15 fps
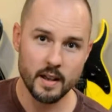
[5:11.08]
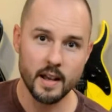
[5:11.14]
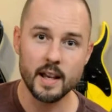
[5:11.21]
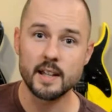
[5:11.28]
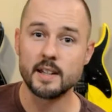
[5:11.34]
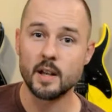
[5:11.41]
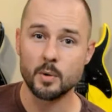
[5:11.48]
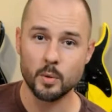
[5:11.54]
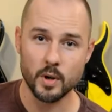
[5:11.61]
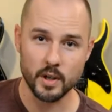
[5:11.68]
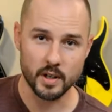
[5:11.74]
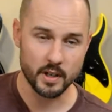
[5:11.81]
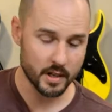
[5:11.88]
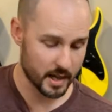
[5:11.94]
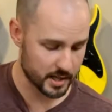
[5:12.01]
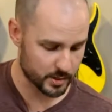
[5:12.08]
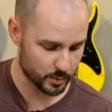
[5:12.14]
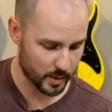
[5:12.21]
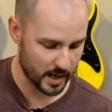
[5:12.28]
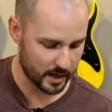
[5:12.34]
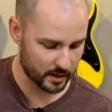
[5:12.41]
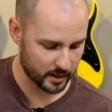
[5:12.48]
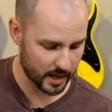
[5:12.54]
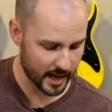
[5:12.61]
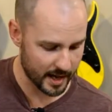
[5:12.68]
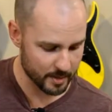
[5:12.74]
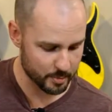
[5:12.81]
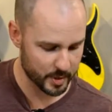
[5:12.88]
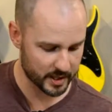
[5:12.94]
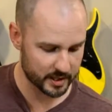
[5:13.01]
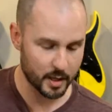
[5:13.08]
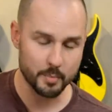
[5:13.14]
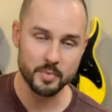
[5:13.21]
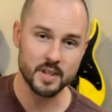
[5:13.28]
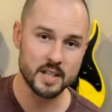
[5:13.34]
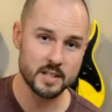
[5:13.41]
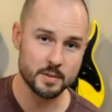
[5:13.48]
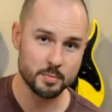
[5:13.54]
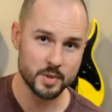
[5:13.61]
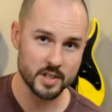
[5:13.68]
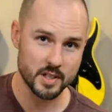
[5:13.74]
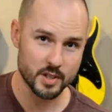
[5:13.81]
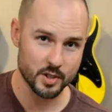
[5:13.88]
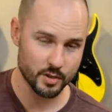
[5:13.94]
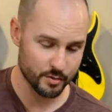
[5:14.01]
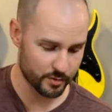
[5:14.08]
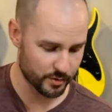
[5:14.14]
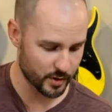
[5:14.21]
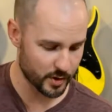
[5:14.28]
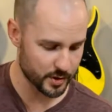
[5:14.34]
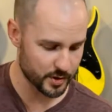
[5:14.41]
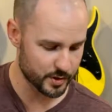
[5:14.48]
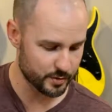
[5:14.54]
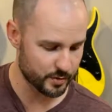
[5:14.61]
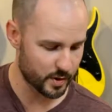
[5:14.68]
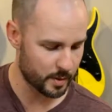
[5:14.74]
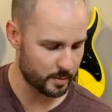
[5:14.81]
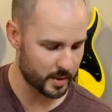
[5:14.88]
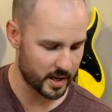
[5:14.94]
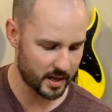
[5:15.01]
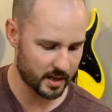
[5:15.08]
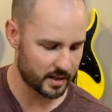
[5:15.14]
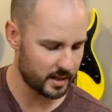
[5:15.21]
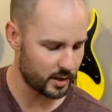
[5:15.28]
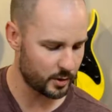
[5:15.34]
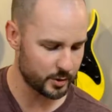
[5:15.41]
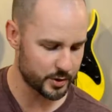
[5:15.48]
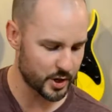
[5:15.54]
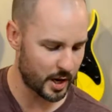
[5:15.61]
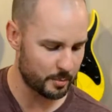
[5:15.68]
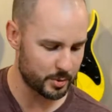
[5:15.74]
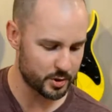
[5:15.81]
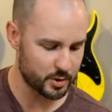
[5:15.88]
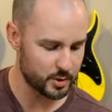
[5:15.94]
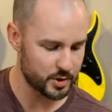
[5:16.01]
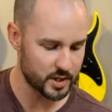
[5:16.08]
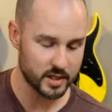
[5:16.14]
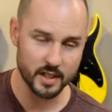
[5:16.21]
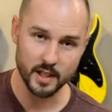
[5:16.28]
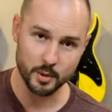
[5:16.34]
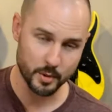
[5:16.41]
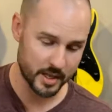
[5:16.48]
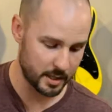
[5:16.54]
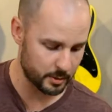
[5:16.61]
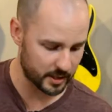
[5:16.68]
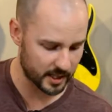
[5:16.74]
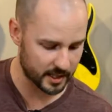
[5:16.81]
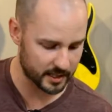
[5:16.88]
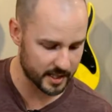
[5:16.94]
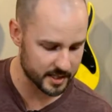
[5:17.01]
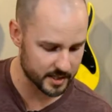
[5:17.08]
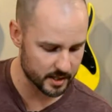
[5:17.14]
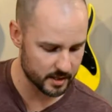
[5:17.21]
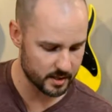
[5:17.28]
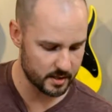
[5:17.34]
And they work as well. I picked up this position first from an old John Petrucci lick where he went like this.